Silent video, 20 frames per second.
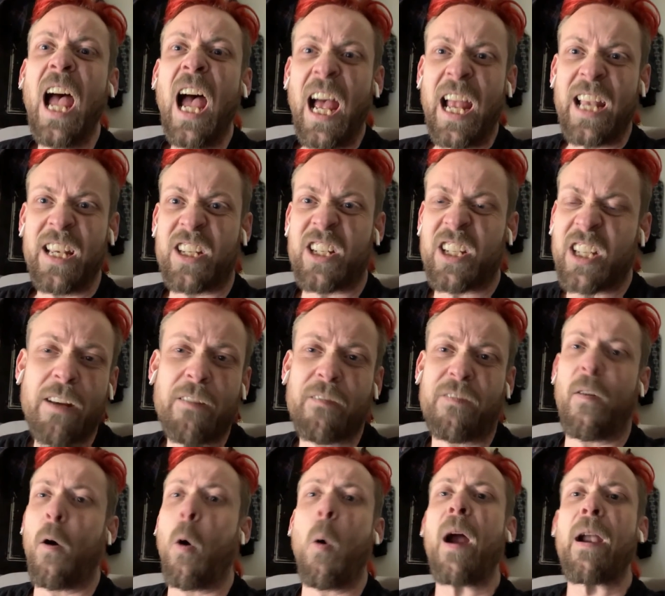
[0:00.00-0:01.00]
and
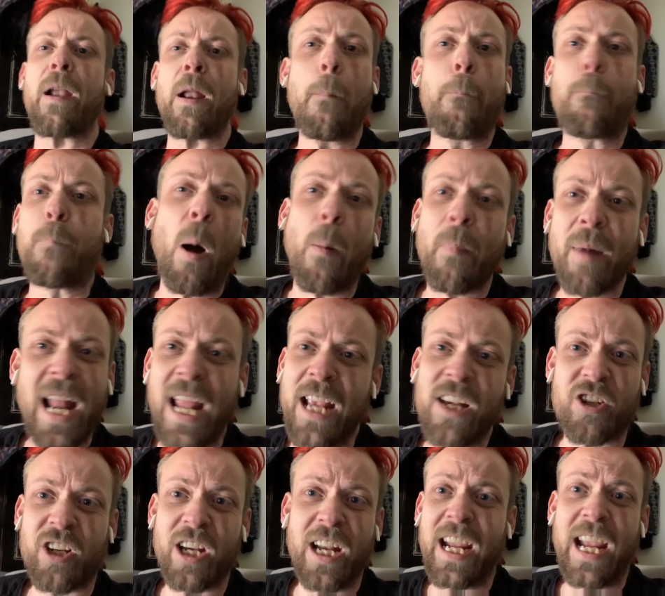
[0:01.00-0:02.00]
sinful and
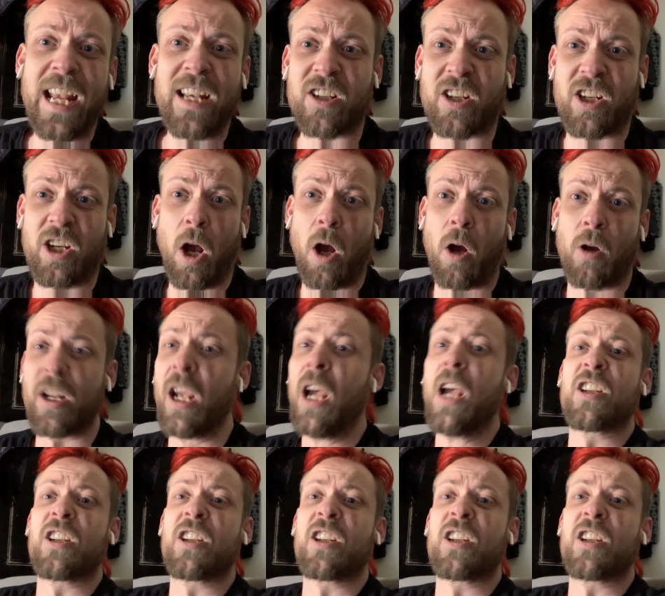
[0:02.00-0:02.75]
abomination against God.